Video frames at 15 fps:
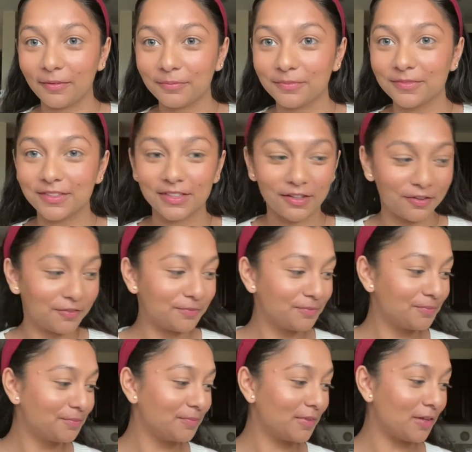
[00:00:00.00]
So
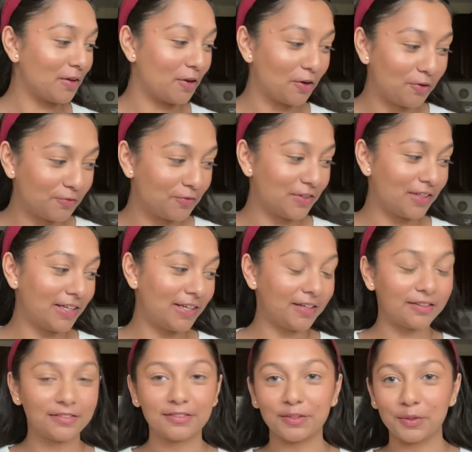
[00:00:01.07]

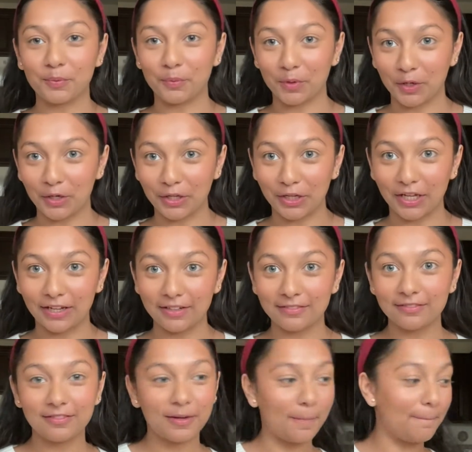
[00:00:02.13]
hopefully we're good.
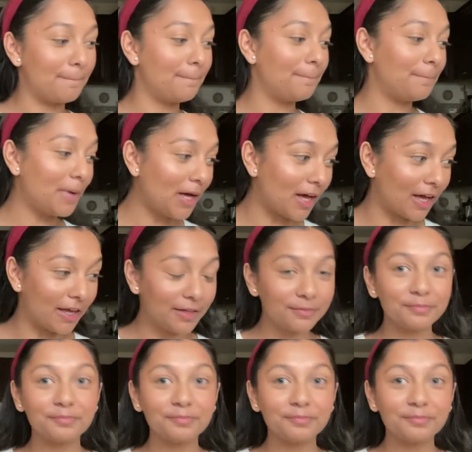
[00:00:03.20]
But